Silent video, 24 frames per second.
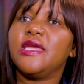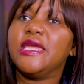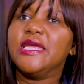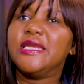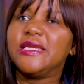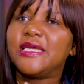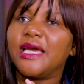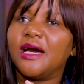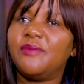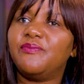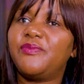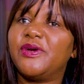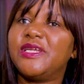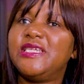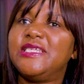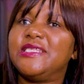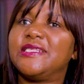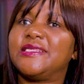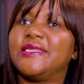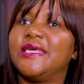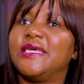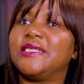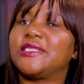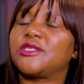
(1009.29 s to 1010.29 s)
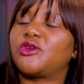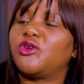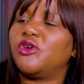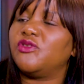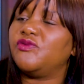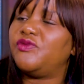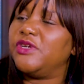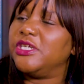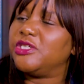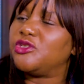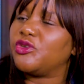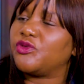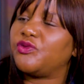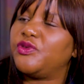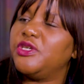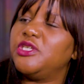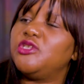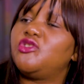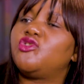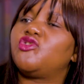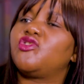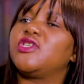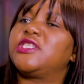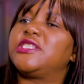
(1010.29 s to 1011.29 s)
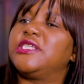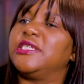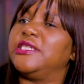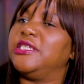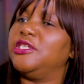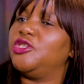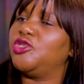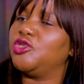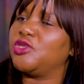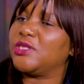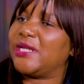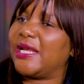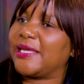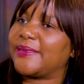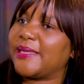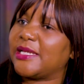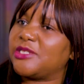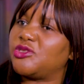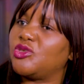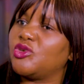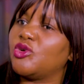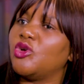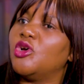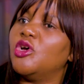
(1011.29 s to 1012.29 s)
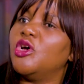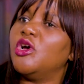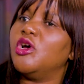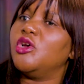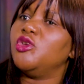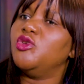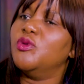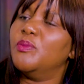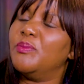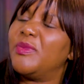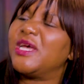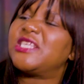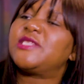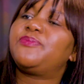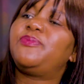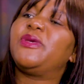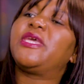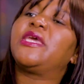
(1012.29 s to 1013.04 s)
in companies, there's conflict of interest and issues like that. So you must